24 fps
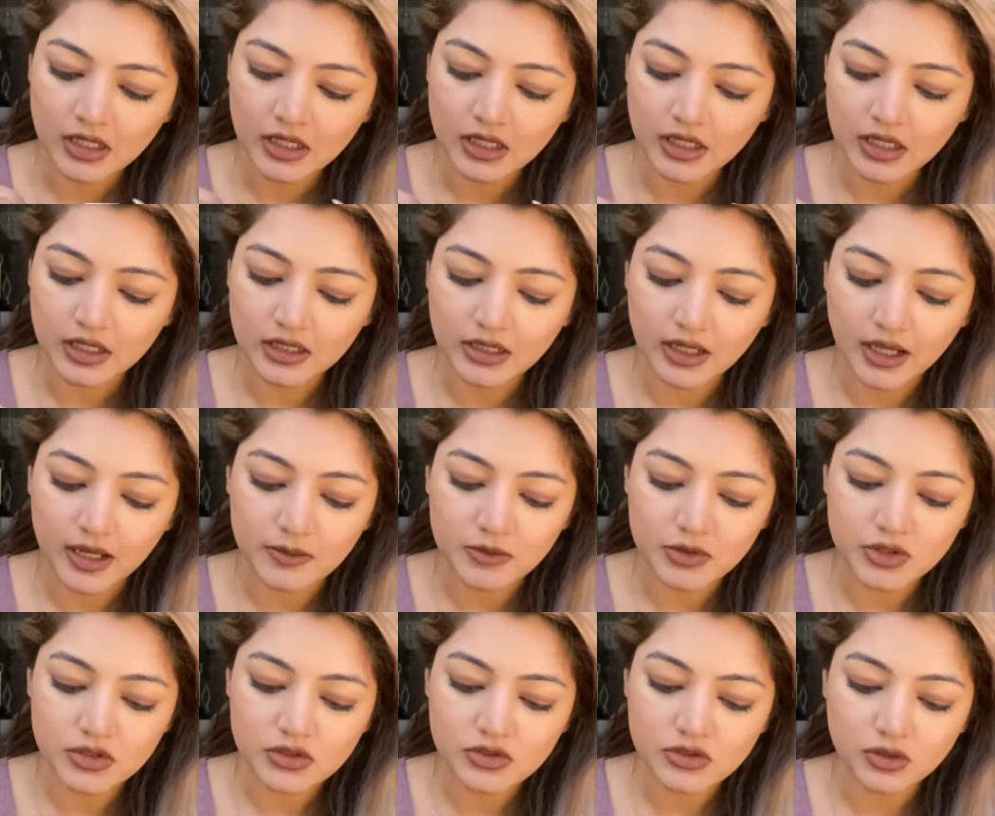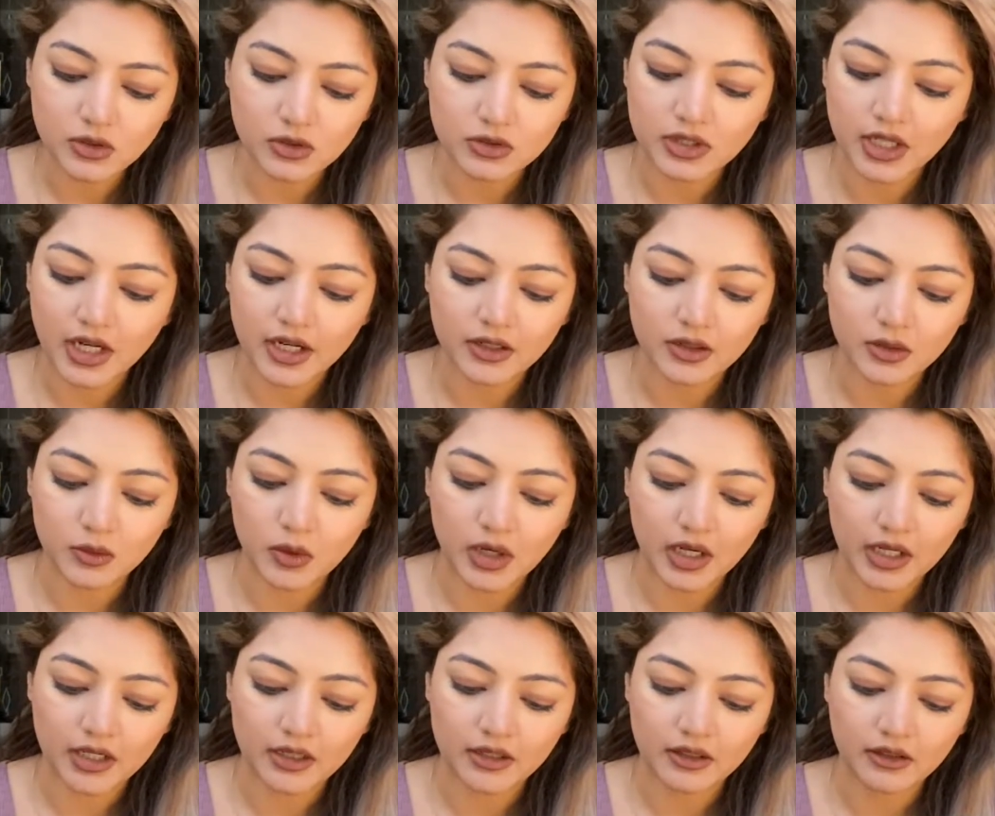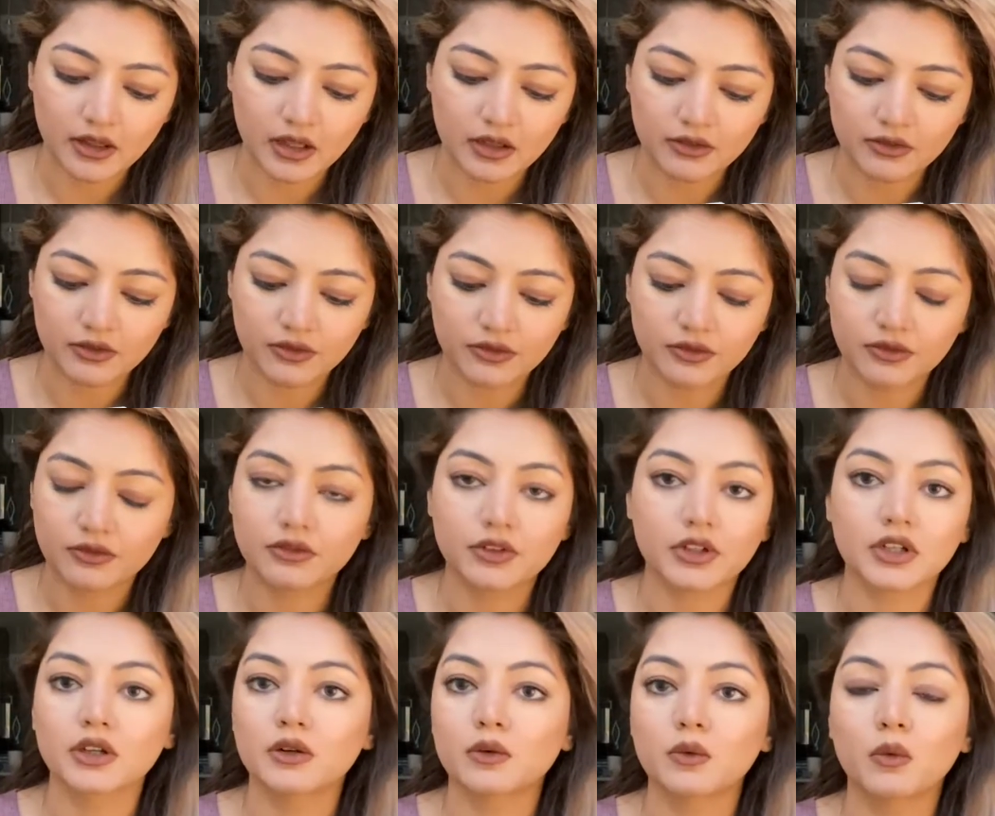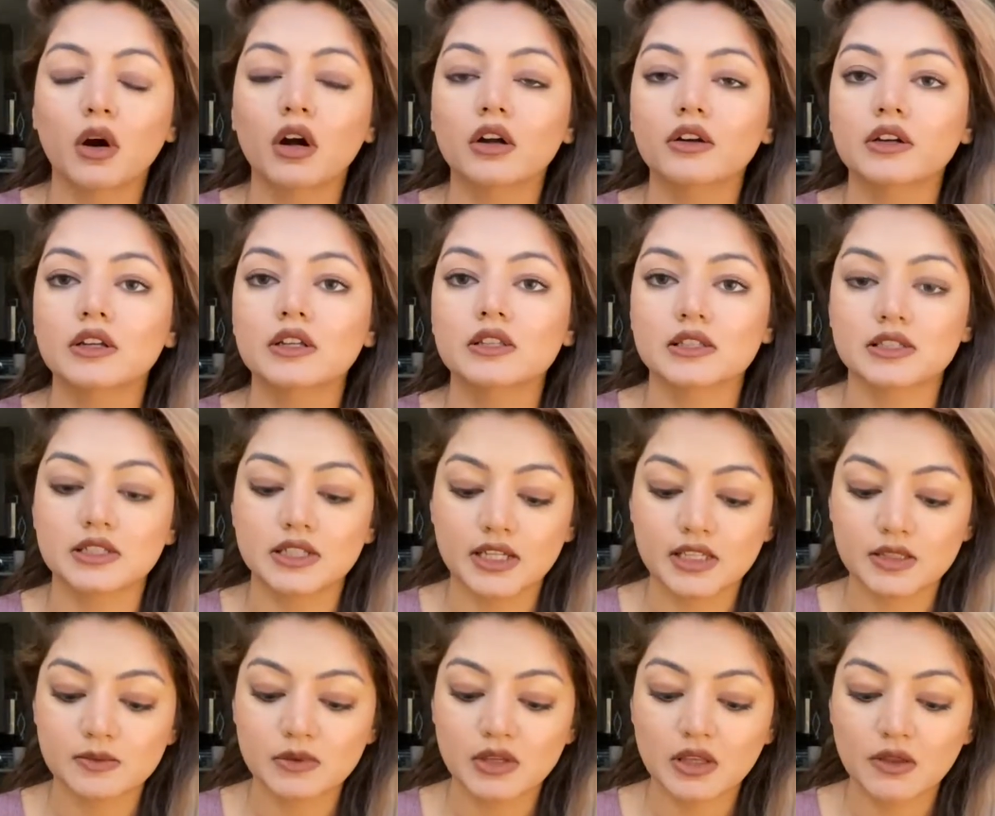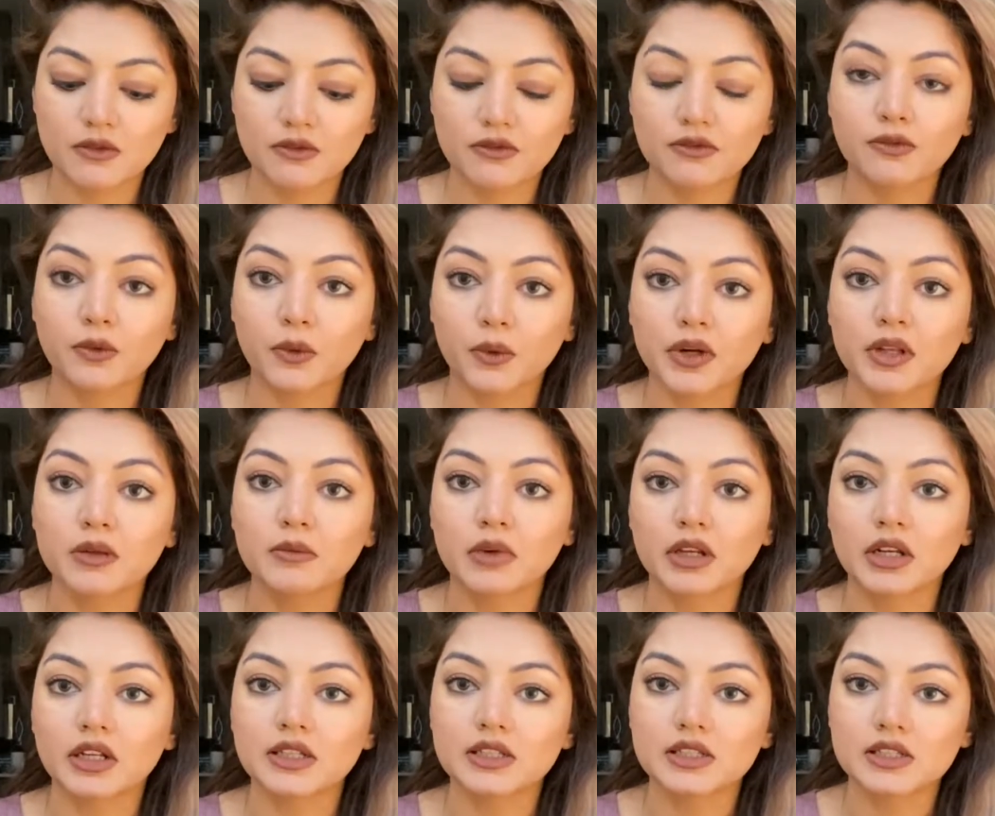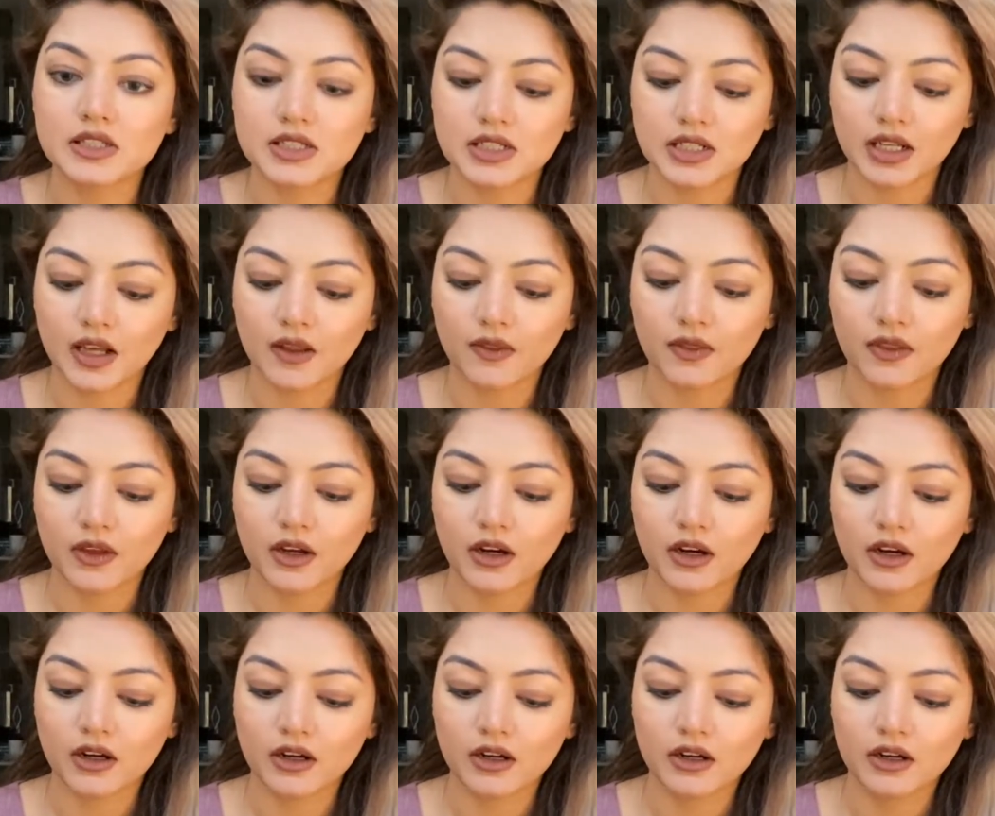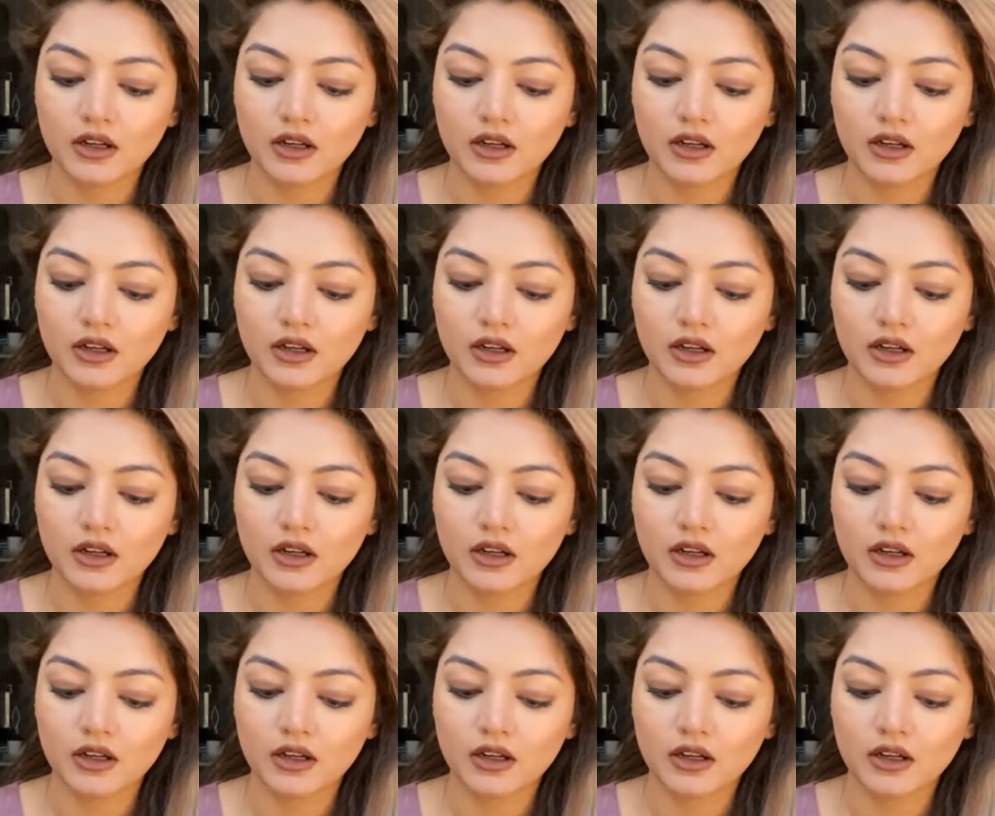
And I'm just so tired of walking to that freaking Walgreens. It takes me 40 minutes to get there.